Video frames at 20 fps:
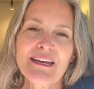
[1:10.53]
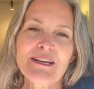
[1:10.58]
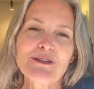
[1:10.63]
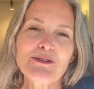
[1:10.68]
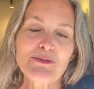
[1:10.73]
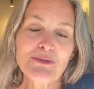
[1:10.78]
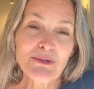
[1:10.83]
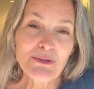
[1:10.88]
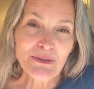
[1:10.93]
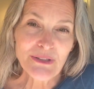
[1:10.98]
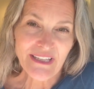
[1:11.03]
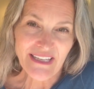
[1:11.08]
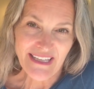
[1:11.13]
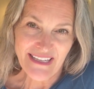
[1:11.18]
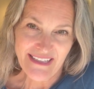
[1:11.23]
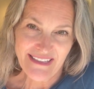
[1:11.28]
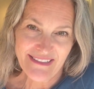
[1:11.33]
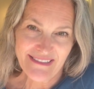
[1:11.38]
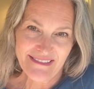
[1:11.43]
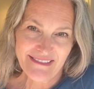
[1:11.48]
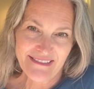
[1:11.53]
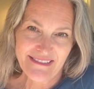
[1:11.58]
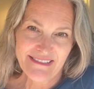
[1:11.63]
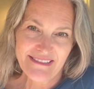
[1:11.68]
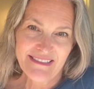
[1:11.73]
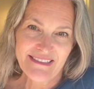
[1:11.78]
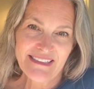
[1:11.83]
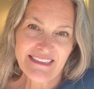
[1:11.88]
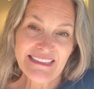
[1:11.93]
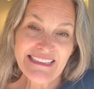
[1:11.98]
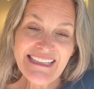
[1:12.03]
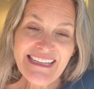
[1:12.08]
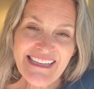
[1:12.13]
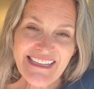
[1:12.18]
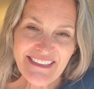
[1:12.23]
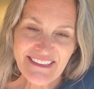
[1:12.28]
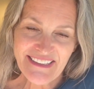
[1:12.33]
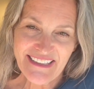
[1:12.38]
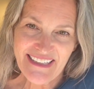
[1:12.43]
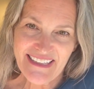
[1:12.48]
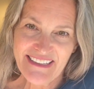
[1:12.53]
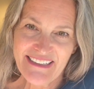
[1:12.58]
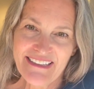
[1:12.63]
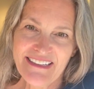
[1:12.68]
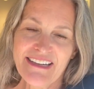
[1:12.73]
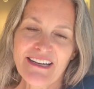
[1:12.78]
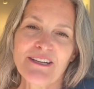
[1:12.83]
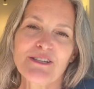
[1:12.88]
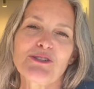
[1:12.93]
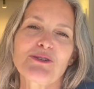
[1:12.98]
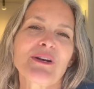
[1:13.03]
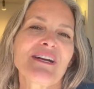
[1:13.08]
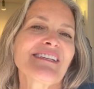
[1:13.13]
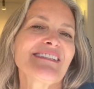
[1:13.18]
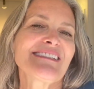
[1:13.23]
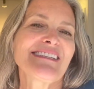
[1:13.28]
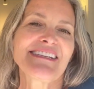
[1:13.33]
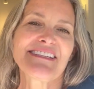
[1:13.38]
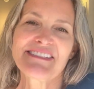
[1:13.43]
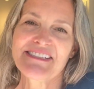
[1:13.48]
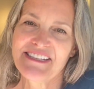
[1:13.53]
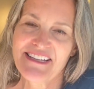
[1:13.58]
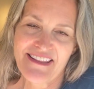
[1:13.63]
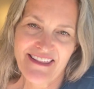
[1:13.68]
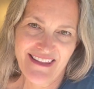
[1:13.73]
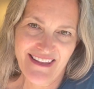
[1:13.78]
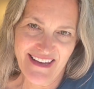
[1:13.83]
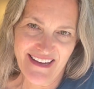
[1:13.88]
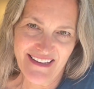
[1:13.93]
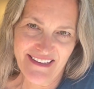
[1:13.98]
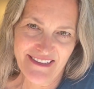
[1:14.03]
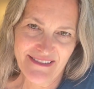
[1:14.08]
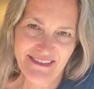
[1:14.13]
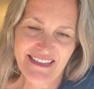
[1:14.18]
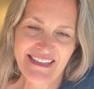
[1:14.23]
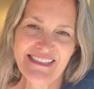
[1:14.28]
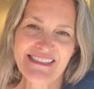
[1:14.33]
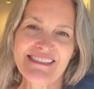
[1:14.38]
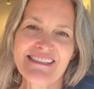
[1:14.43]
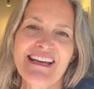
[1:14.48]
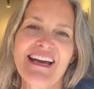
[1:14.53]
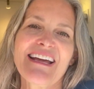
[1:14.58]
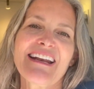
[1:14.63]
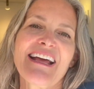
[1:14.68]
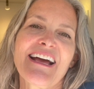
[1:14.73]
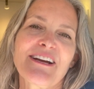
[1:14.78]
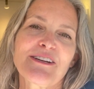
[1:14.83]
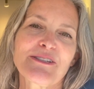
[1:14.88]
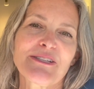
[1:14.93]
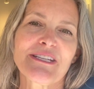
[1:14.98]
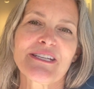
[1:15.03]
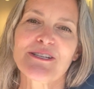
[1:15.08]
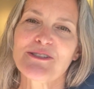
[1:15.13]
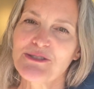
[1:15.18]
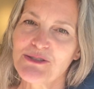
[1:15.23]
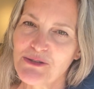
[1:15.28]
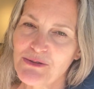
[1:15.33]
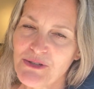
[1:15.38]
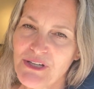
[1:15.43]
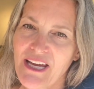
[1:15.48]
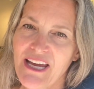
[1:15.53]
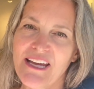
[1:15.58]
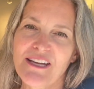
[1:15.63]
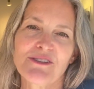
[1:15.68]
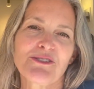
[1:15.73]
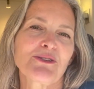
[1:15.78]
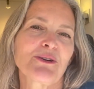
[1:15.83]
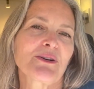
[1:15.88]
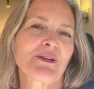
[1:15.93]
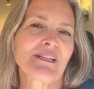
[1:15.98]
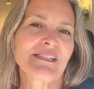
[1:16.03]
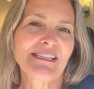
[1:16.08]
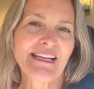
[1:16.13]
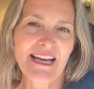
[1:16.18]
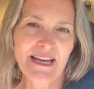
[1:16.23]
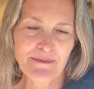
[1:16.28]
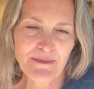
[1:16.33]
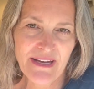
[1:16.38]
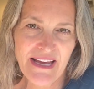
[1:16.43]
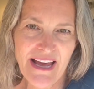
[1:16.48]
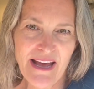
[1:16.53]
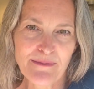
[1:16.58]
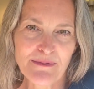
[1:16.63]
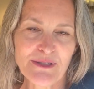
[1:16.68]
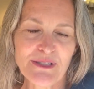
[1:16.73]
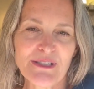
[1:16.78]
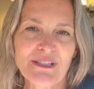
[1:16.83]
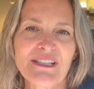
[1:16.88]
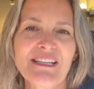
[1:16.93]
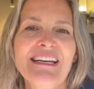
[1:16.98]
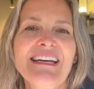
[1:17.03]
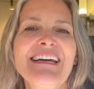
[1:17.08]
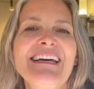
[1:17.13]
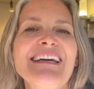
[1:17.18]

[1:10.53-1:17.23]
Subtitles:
Truly, legally, a trust isn't a thing. It's not actually a suitcase or a time capsule.